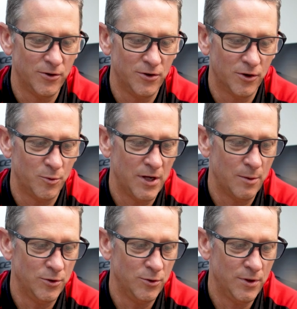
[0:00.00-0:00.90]
or you're not going to be able
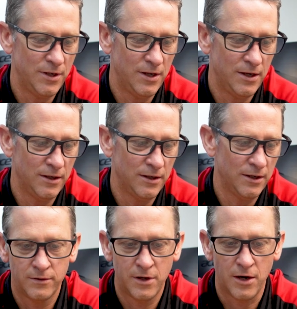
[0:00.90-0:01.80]
to do anything.
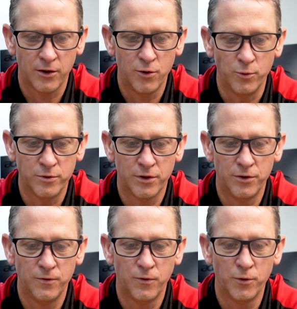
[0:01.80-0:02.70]
Cool. So
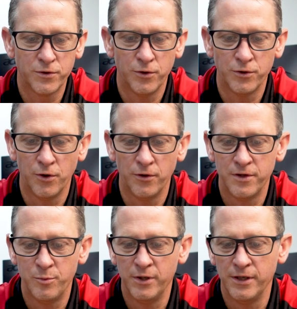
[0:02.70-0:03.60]
you've also got
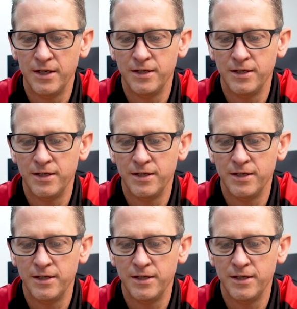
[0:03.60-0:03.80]
the ability